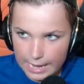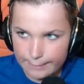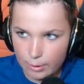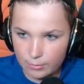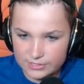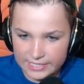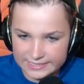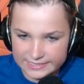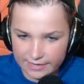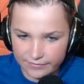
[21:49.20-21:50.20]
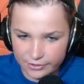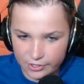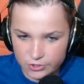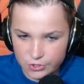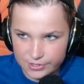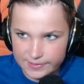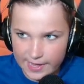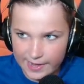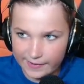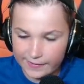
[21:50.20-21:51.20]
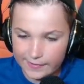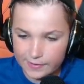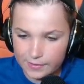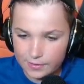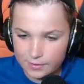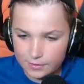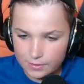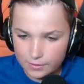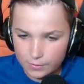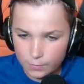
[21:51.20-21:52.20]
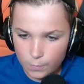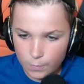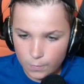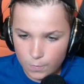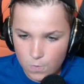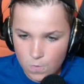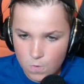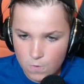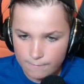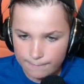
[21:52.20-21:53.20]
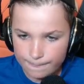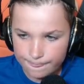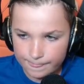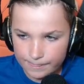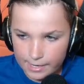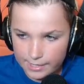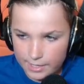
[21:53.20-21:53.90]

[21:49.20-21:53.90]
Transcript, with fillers: I'm almost at 700, Dad. Woo! Gotta